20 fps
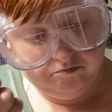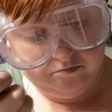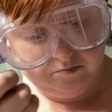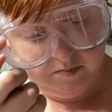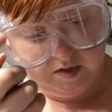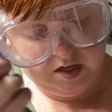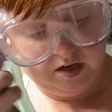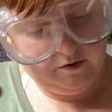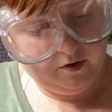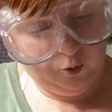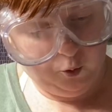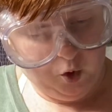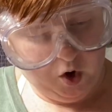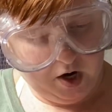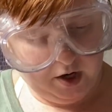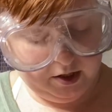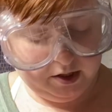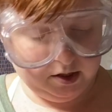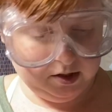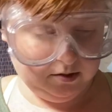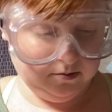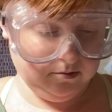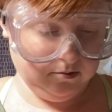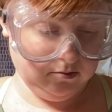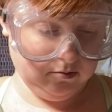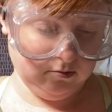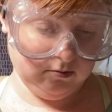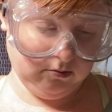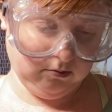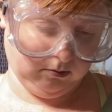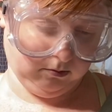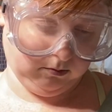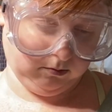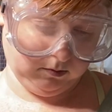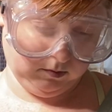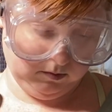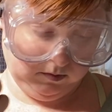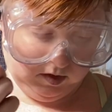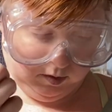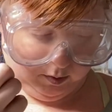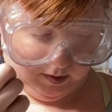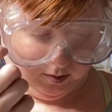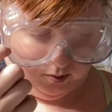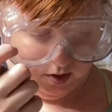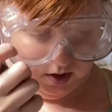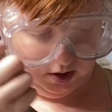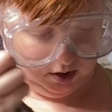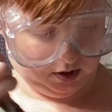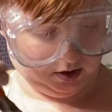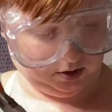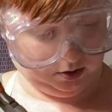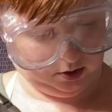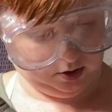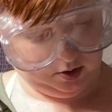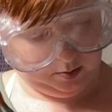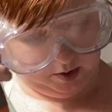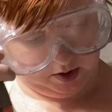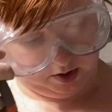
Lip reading: And if it works, it's probably at least a little bit